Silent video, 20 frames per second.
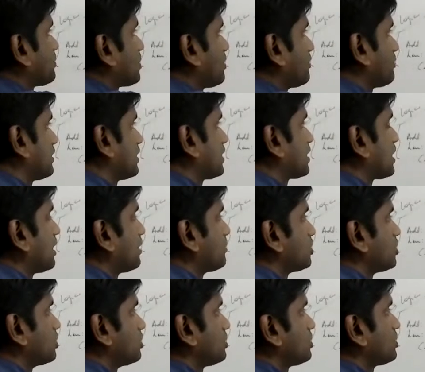profit, I'm
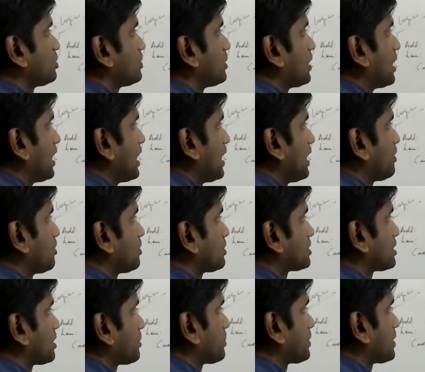going to add or
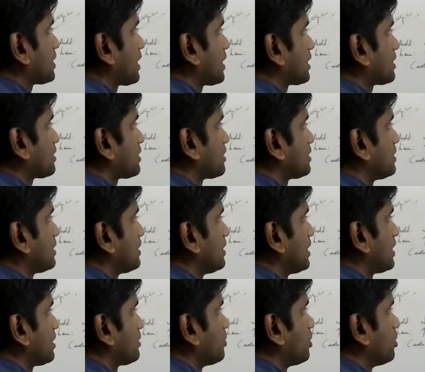subtract the
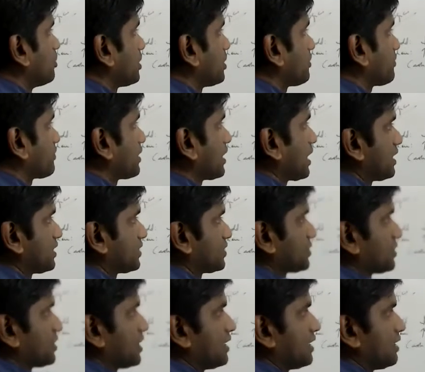net movement of cash
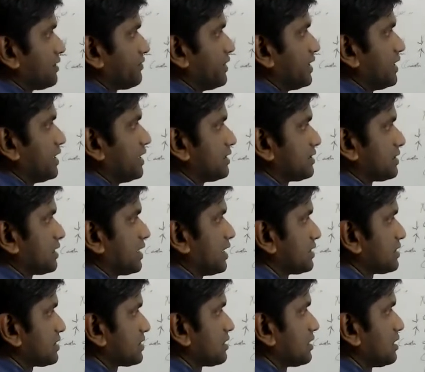under various
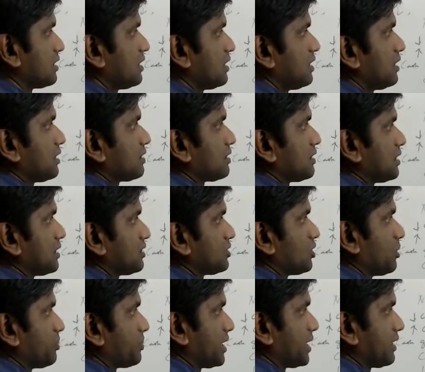heads, that is
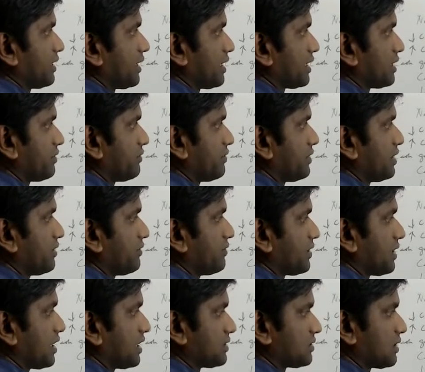operating activity,
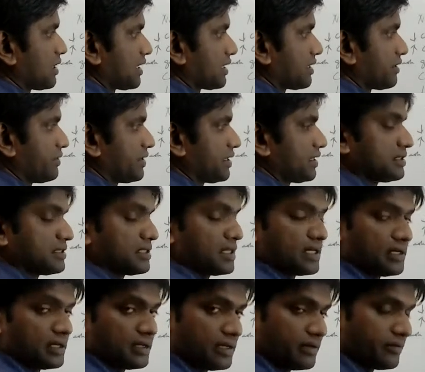financial activities,
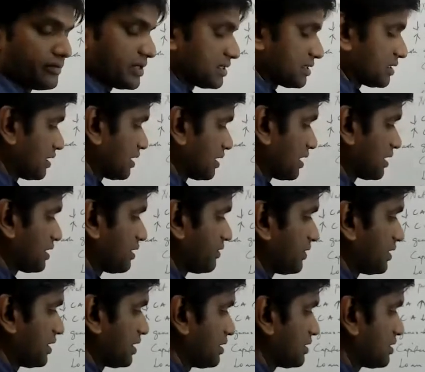and investing
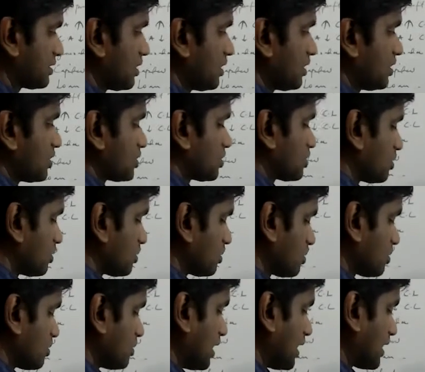activities. So
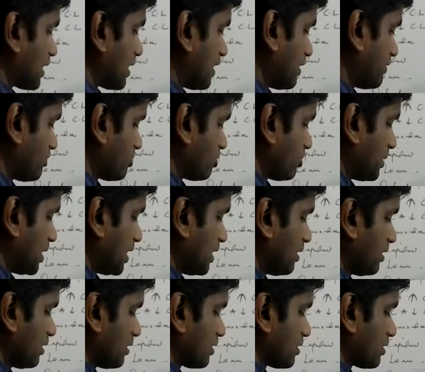to arrive to
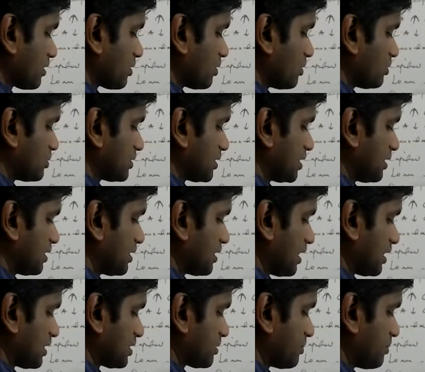my closing
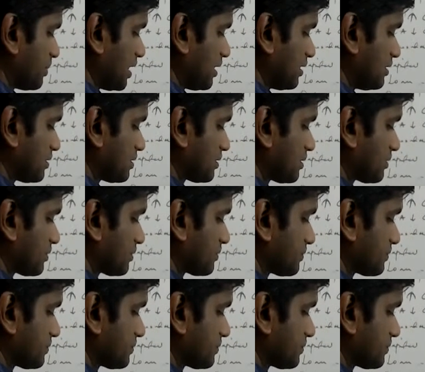cash balance.